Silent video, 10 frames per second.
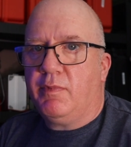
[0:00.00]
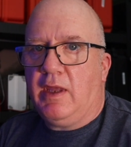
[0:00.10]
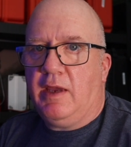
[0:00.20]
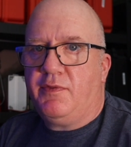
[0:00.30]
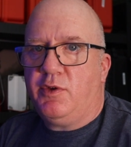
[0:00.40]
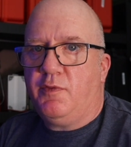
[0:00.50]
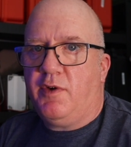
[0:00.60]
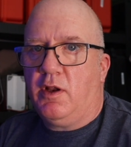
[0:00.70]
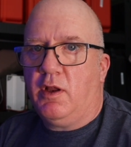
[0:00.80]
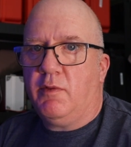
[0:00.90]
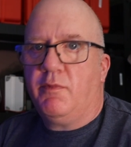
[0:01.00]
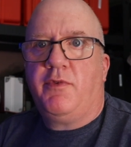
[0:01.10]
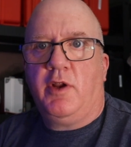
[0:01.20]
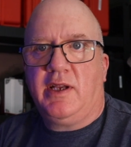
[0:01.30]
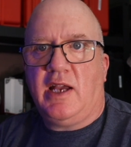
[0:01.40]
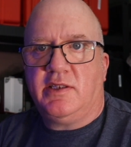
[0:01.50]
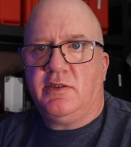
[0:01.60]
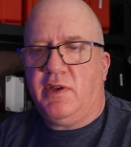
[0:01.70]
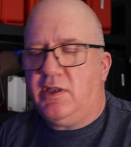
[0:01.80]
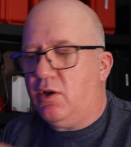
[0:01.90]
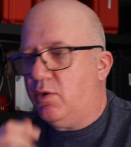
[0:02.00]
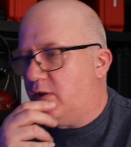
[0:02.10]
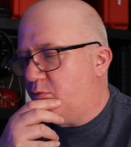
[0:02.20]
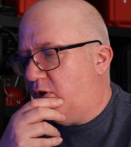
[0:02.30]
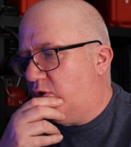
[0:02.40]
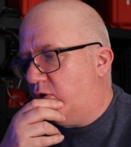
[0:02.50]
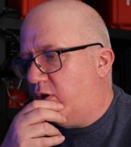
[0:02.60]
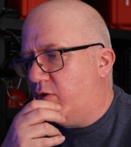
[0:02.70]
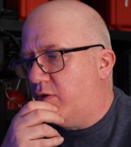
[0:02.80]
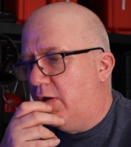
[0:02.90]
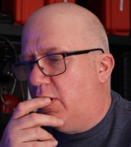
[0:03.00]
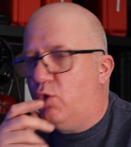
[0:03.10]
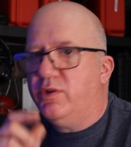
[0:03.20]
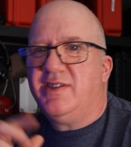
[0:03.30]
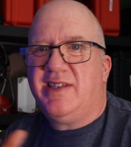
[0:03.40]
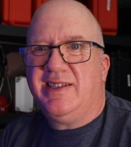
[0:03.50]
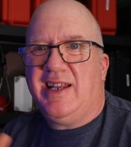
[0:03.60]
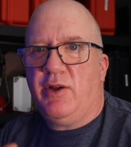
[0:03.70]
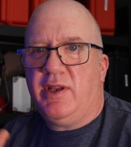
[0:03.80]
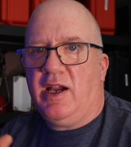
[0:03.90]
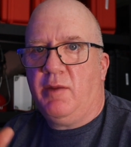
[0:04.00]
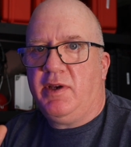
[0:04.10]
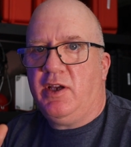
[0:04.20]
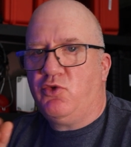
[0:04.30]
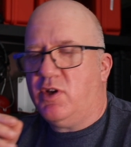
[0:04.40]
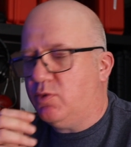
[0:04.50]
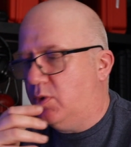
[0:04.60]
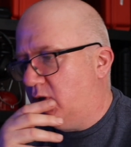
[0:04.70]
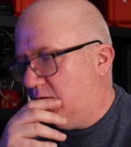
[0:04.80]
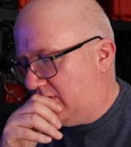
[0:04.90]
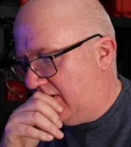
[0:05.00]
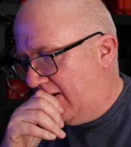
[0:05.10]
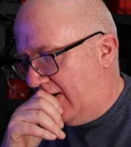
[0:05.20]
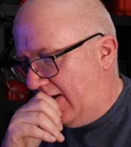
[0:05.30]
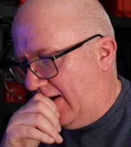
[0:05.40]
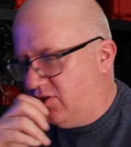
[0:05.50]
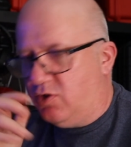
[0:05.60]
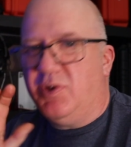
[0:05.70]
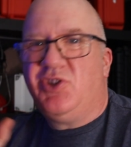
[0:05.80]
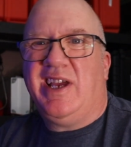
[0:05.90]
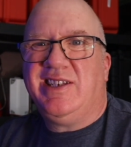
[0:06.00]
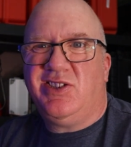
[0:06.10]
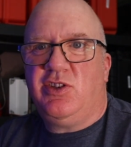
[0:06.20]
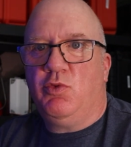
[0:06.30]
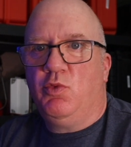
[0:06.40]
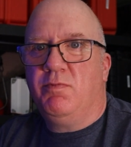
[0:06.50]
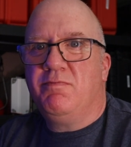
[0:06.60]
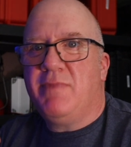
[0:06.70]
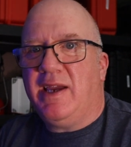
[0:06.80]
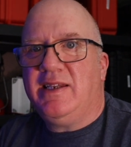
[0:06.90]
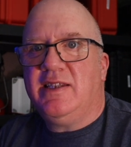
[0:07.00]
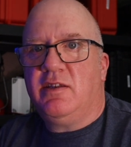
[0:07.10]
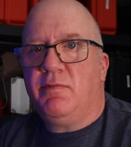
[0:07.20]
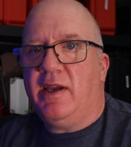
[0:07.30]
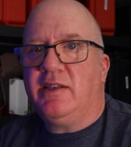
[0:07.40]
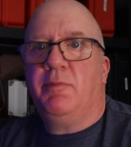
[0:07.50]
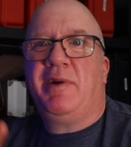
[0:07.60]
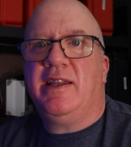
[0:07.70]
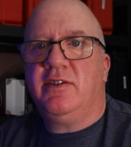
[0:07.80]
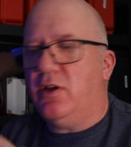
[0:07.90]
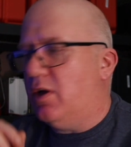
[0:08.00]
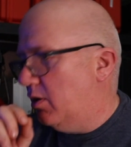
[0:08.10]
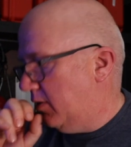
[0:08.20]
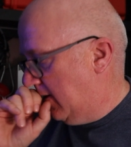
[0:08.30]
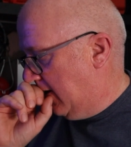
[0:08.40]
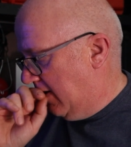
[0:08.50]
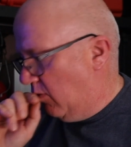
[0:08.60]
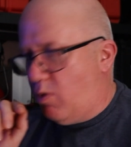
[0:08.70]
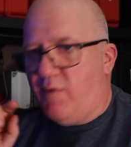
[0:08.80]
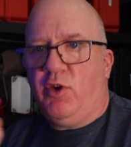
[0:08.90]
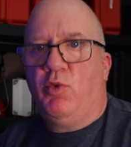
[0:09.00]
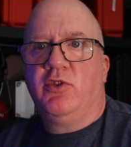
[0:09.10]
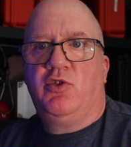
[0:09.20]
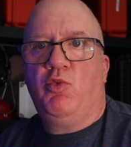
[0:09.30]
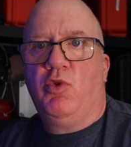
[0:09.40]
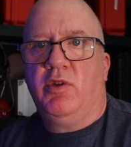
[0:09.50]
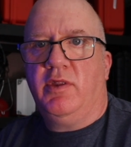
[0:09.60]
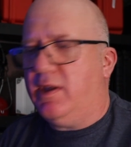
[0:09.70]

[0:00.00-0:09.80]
If you follow Gaz's video, that's pretty good on understanding how the IP address works and some of the changes you may need to make depending on whether you want to run